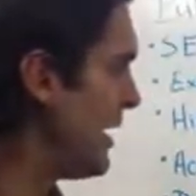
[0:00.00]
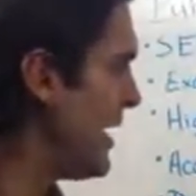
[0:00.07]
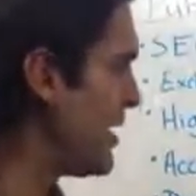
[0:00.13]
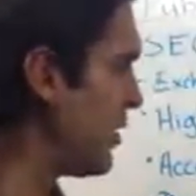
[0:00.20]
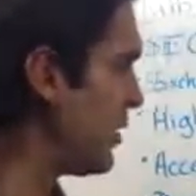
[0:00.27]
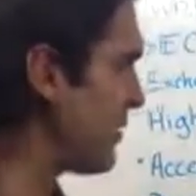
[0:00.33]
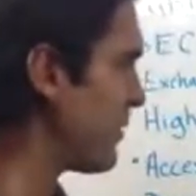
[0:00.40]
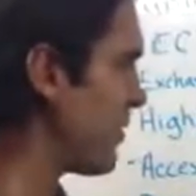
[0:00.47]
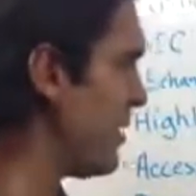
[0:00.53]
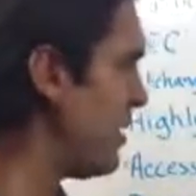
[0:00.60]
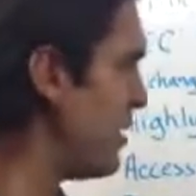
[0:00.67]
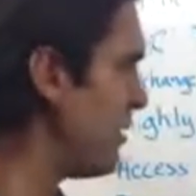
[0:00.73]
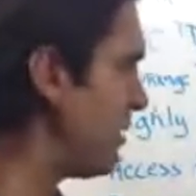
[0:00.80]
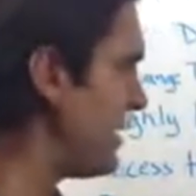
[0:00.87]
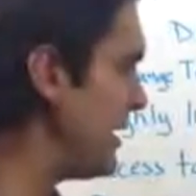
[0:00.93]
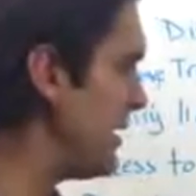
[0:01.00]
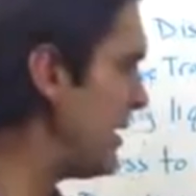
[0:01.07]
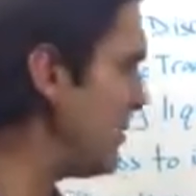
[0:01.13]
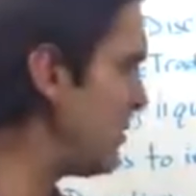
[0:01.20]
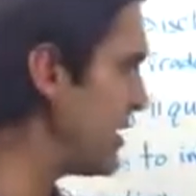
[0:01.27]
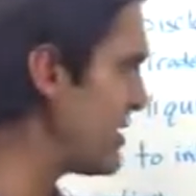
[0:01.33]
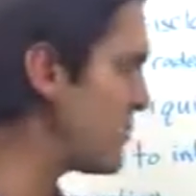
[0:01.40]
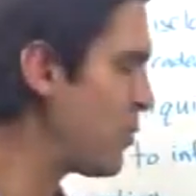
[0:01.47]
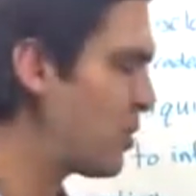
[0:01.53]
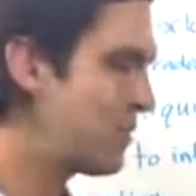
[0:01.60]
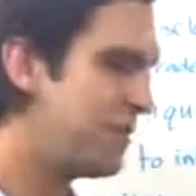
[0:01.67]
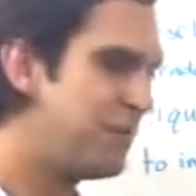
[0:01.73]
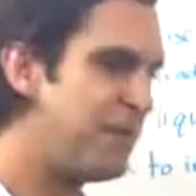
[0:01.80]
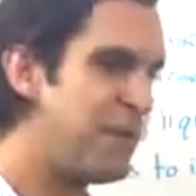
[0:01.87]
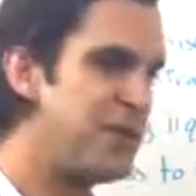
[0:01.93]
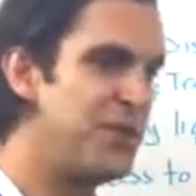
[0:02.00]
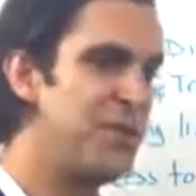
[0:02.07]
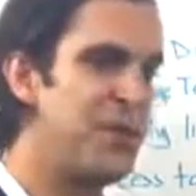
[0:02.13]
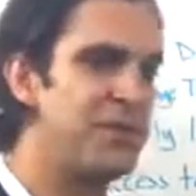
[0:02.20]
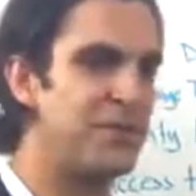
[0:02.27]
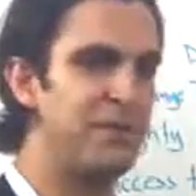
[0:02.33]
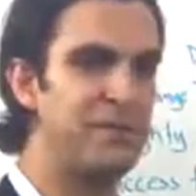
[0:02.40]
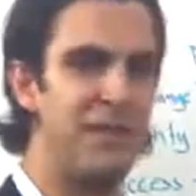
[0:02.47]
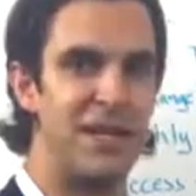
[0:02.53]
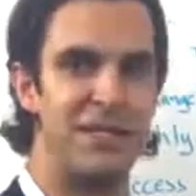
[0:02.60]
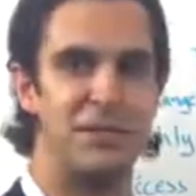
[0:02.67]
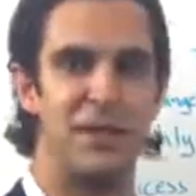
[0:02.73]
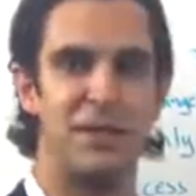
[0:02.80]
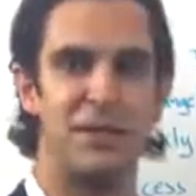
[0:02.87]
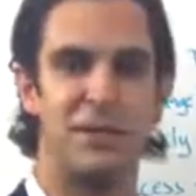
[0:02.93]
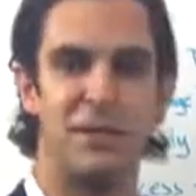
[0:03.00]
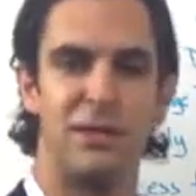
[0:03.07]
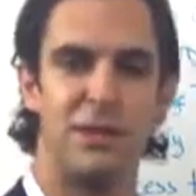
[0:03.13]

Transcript: And overall, it's more of a fundamental investment,